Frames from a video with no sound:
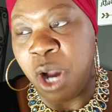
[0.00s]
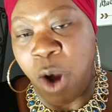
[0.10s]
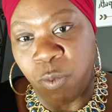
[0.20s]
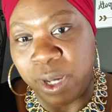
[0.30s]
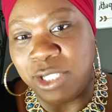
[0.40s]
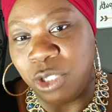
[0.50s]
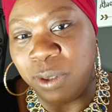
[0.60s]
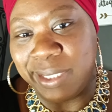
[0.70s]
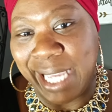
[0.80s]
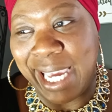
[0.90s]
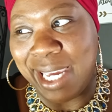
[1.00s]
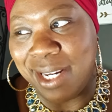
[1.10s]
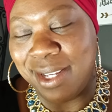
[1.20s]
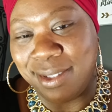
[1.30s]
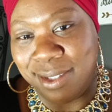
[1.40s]
original
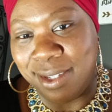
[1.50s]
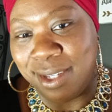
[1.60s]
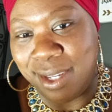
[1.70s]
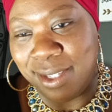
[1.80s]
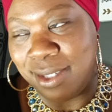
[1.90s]
thinking is the